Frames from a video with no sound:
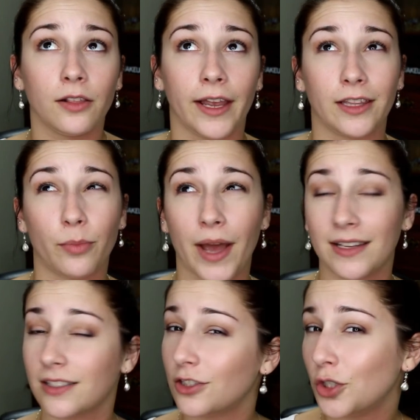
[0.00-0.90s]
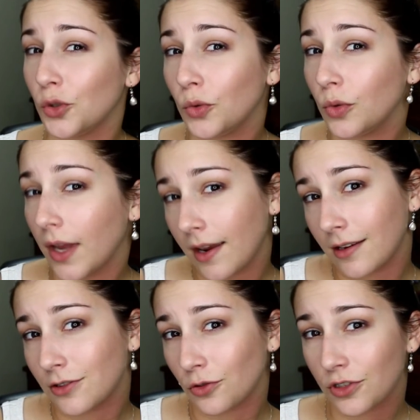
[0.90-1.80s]
like the past 2
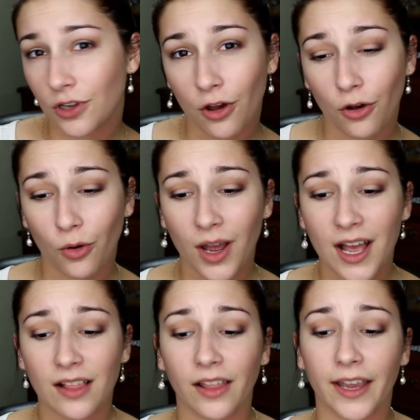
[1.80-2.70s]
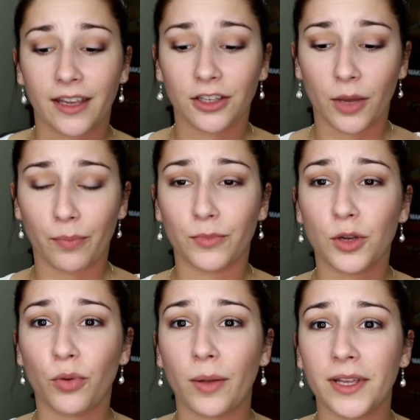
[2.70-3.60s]
days or so. Like
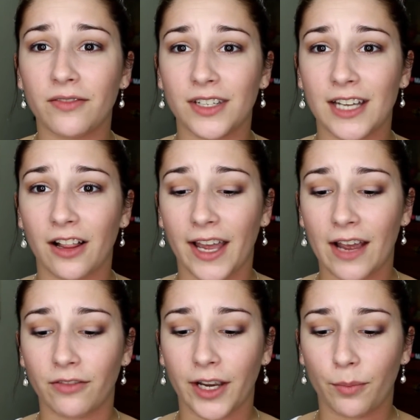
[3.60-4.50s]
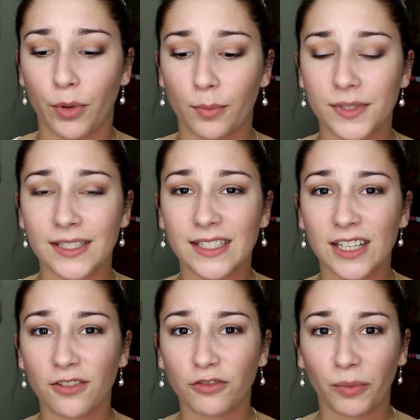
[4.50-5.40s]
you can probably even tell I have like bumps and
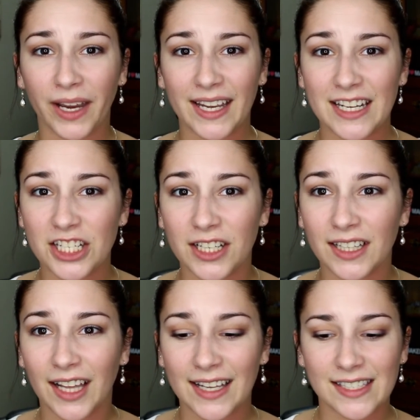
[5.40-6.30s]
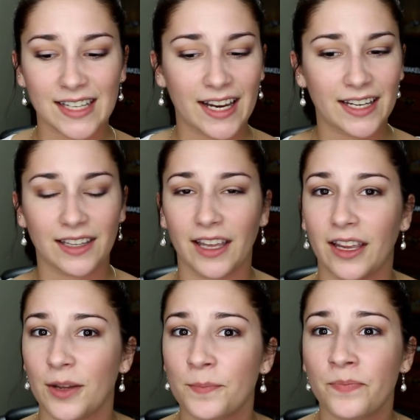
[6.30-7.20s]
stuff from like itching it last night.
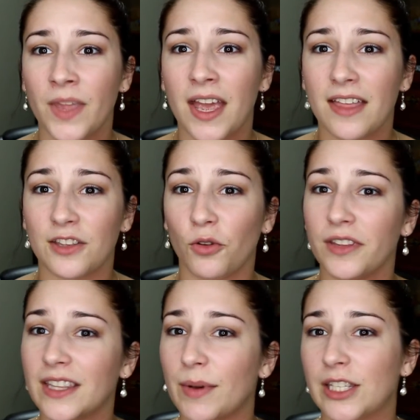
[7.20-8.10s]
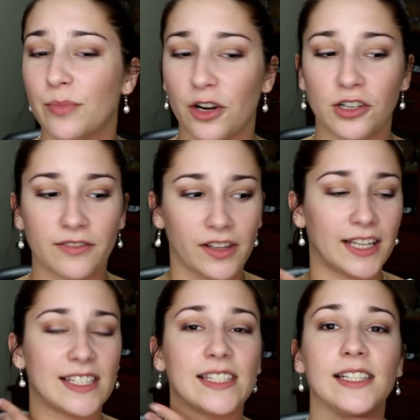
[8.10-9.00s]
Like the only thing that makes it better is if I
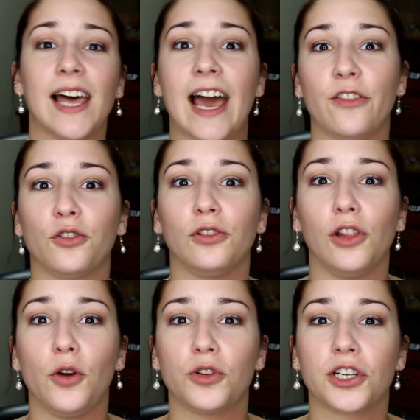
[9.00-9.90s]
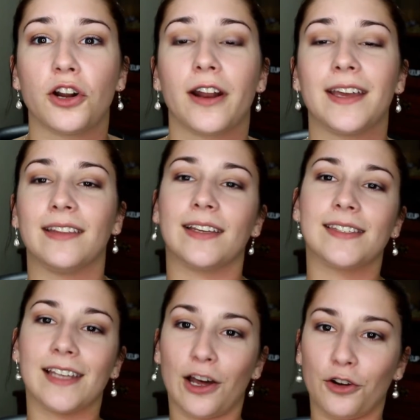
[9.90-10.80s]
like slather lotion on it and like
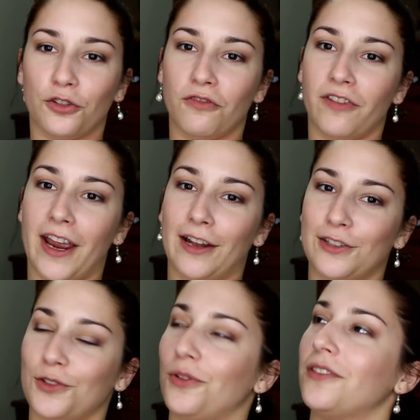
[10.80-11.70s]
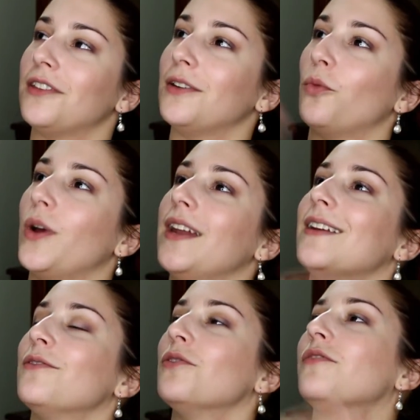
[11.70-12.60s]
sit under the fan so that the
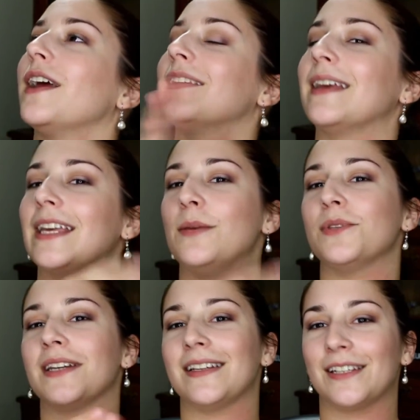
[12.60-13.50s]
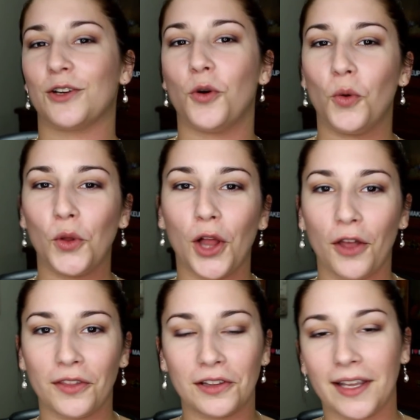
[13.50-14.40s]
wind of the fan like keeps it nice and cool
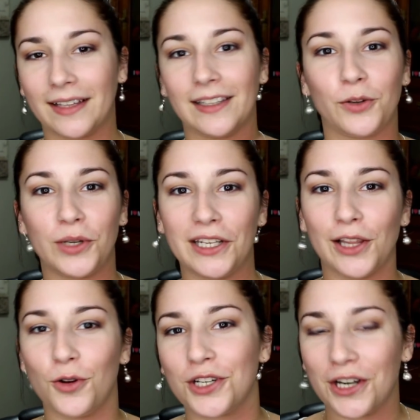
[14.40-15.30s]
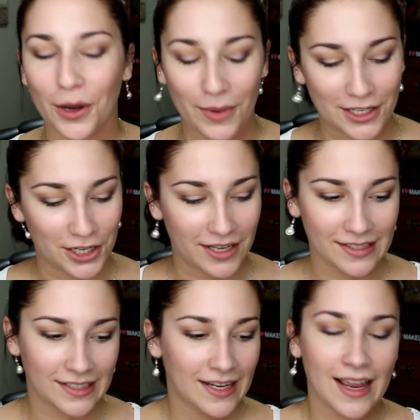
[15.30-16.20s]
on the like liquidy lotion on my
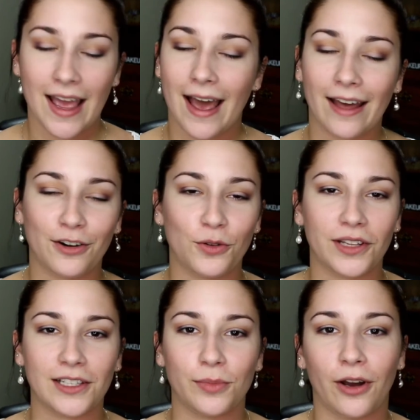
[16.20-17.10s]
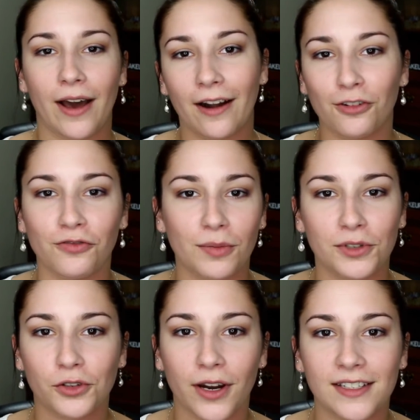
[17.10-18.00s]
chest. I don't know what that's about. I don't know if I'm
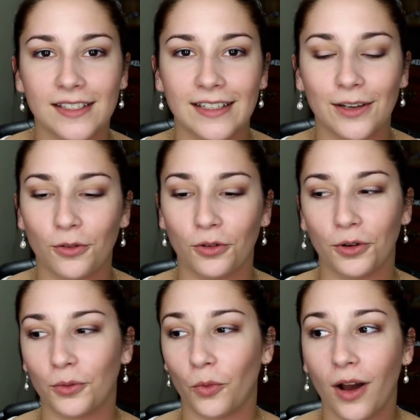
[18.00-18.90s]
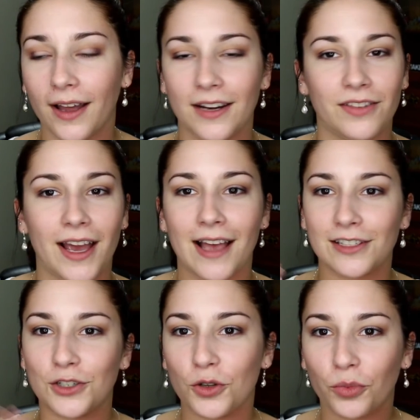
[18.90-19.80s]
just crazy or what, if that
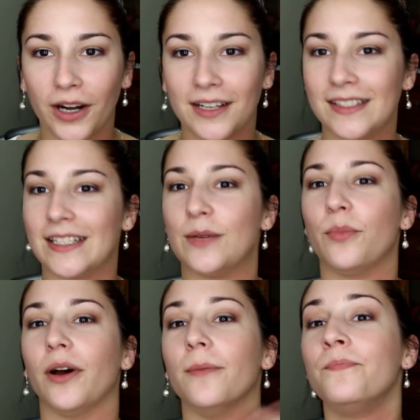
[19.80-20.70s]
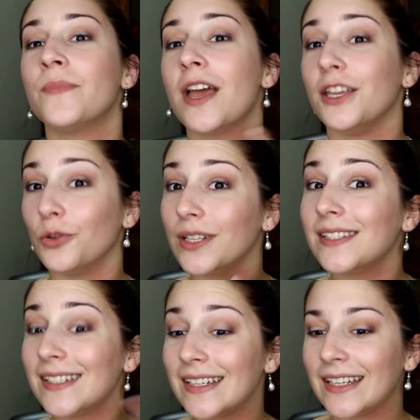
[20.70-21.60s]
has to do with pregnancy, but you can
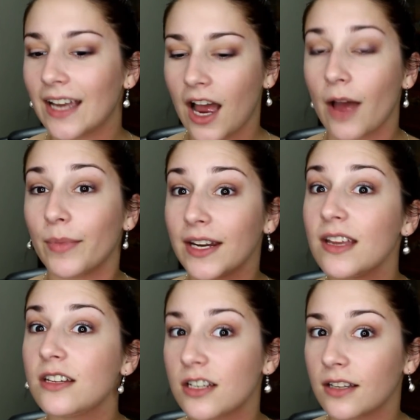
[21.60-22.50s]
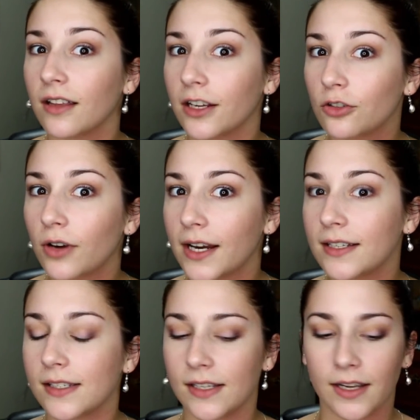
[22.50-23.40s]
see I've been itching it like
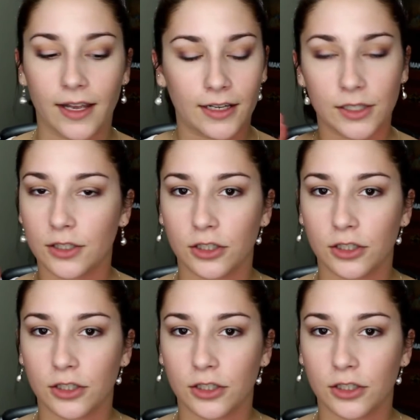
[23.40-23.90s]
crazy, and it's